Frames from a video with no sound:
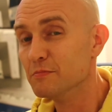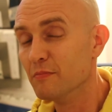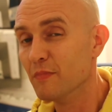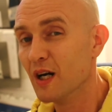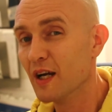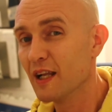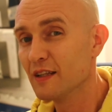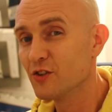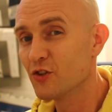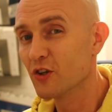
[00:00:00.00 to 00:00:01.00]

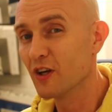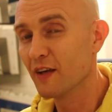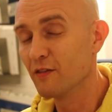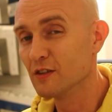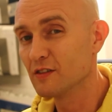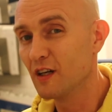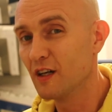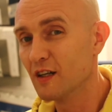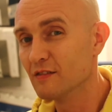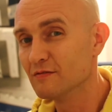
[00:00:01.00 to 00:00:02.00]
my sugar levels
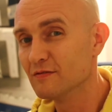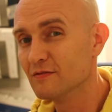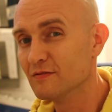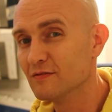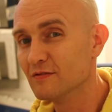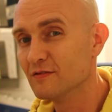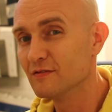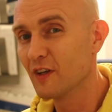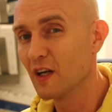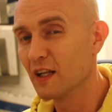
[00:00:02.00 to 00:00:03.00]
are
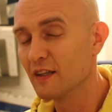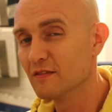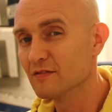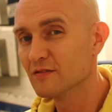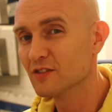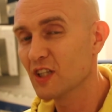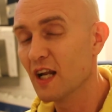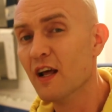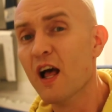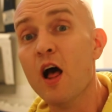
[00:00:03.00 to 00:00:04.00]
fairly
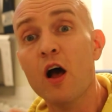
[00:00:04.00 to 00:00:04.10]
standard.